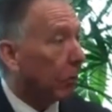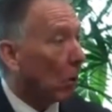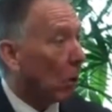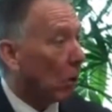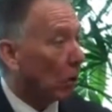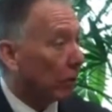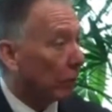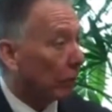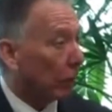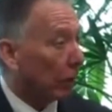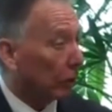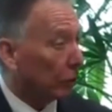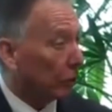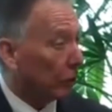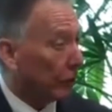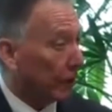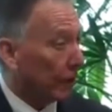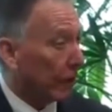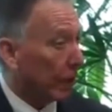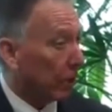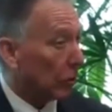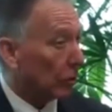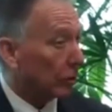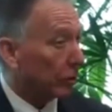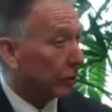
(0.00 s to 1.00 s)
Part of what
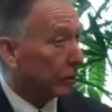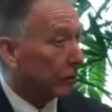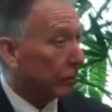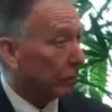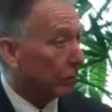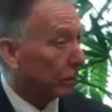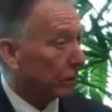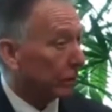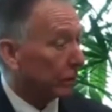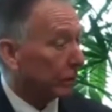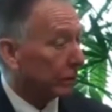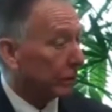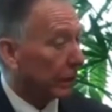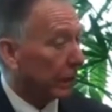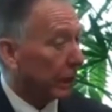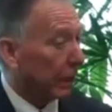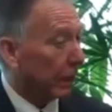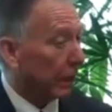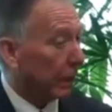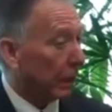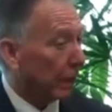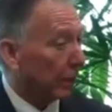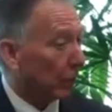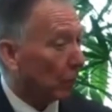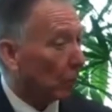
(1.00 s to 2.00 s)
she inherited was
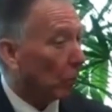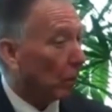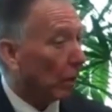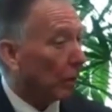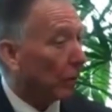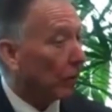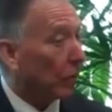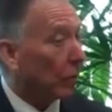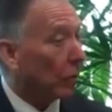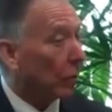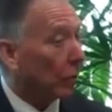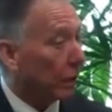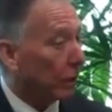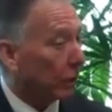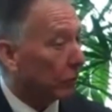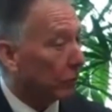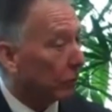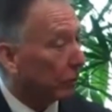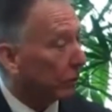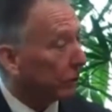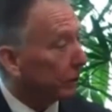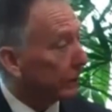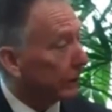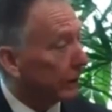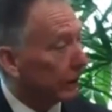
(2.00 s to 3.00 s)
a 1/3
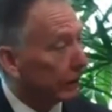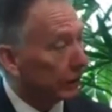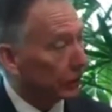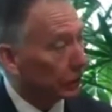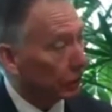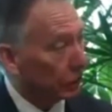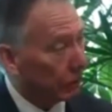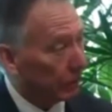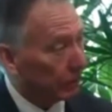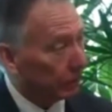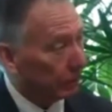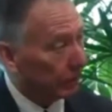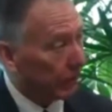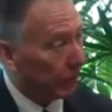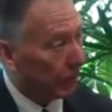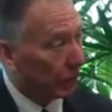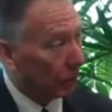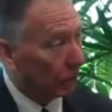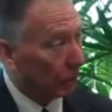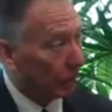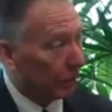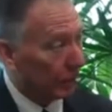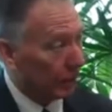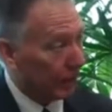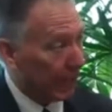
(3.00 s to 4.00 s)
interest in a strip
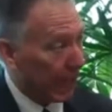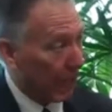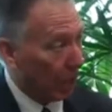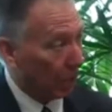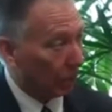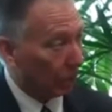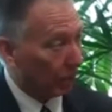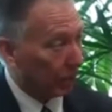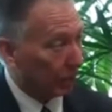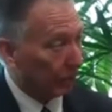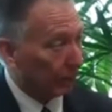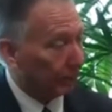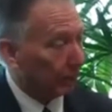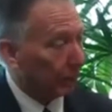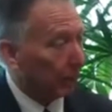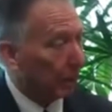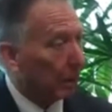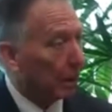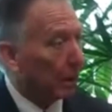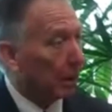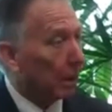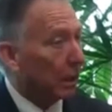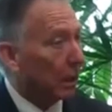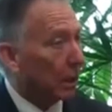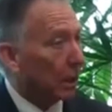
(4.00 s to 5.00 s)
center in Downey
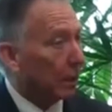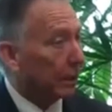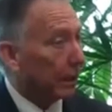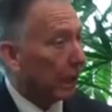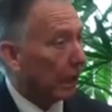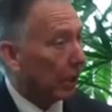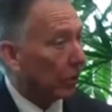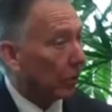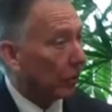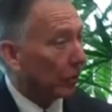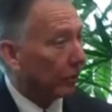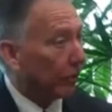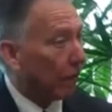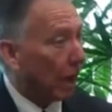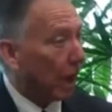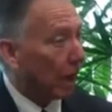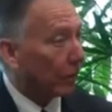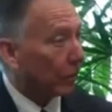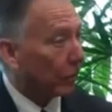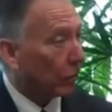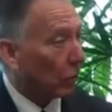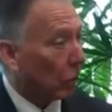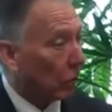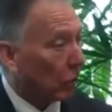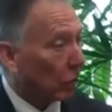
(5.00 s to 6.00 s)
that her
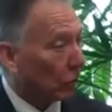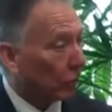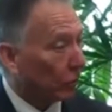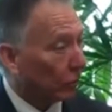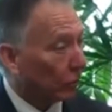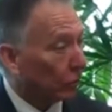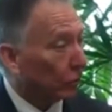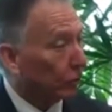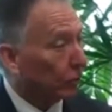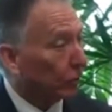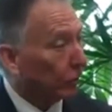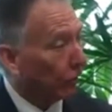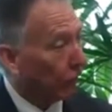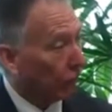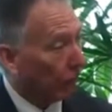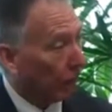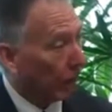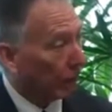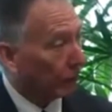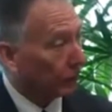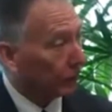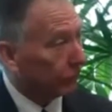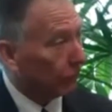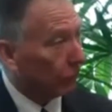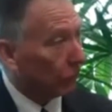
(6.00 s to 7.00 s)
father owned with 2
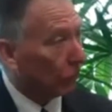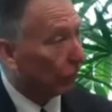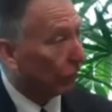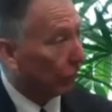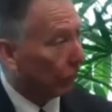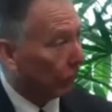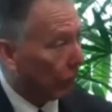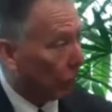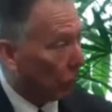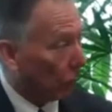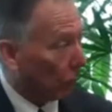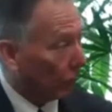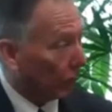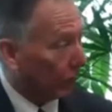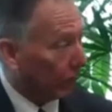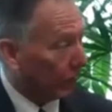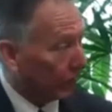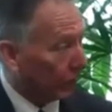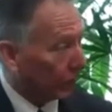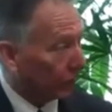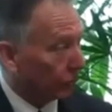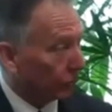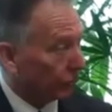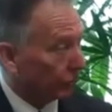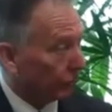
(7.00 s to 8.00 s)
friends for over 40
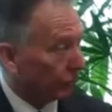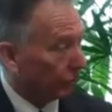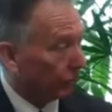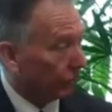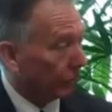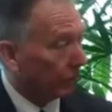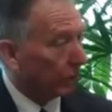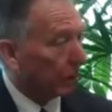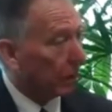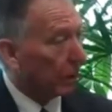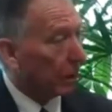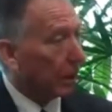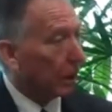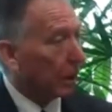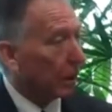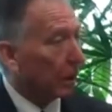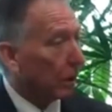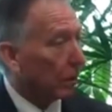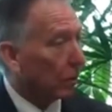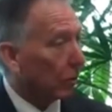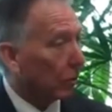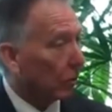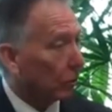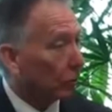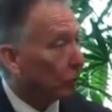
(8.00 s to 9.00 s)
years.
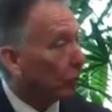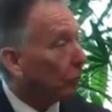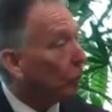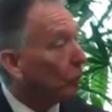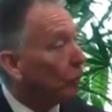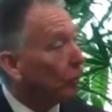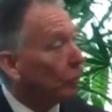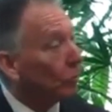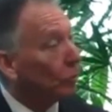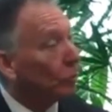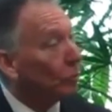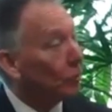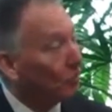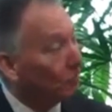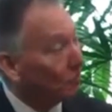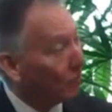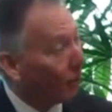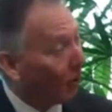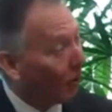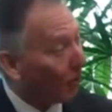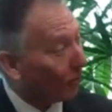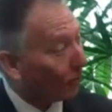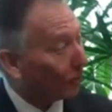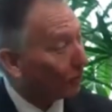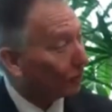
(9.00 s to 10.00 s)
Her 2 new
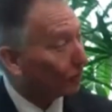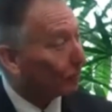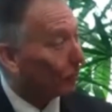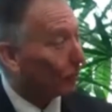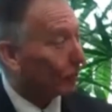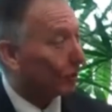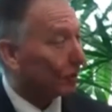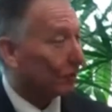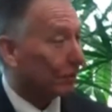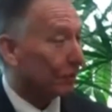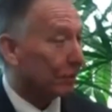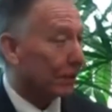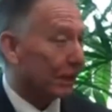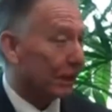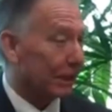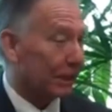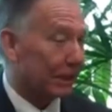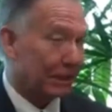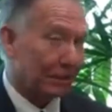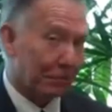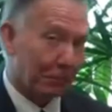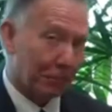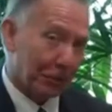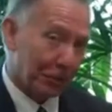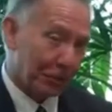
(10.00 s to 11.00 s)
partners were
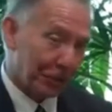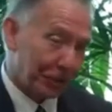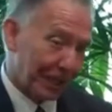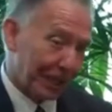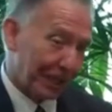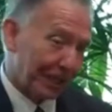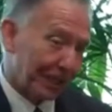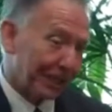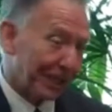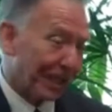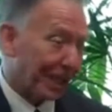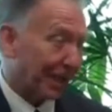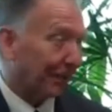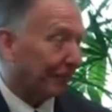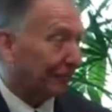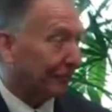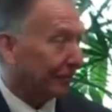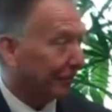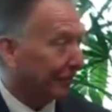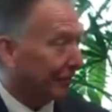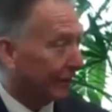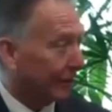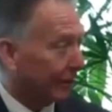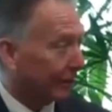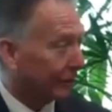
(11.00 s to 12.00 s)
completely depreciated
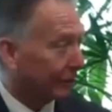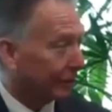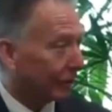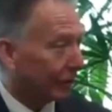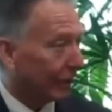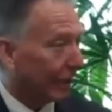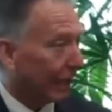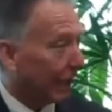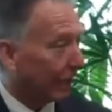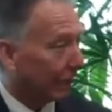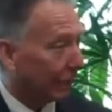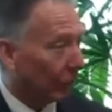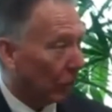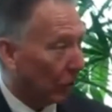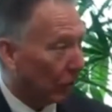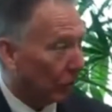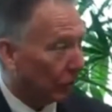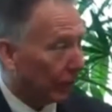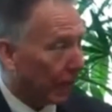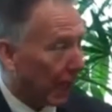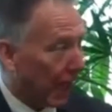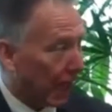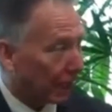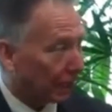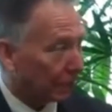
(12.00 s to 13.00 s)
out, so they had
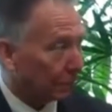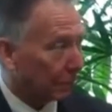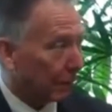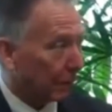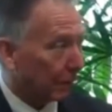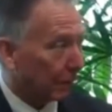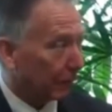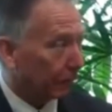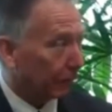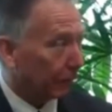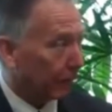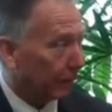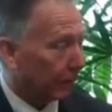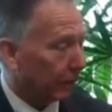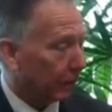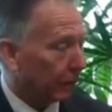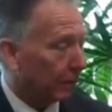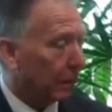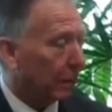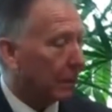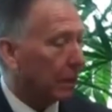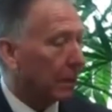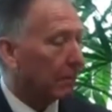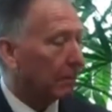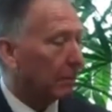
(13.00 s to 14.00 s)
no tax benefit,
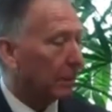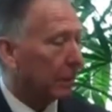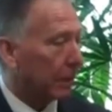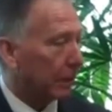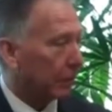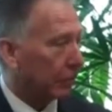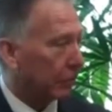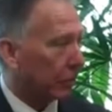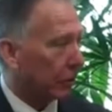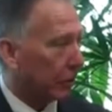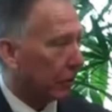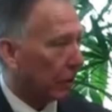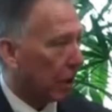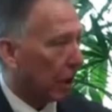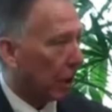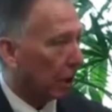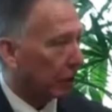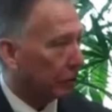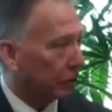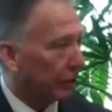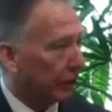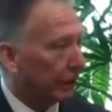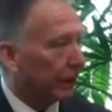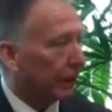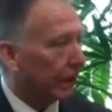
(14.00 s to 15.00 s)
but under the
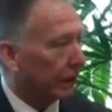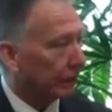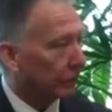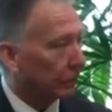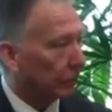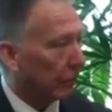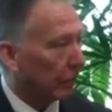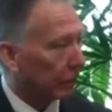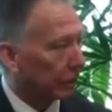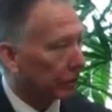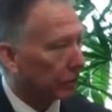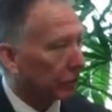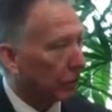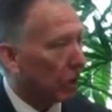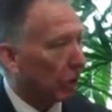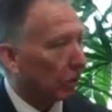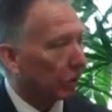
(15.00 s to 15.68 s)
law she gets what is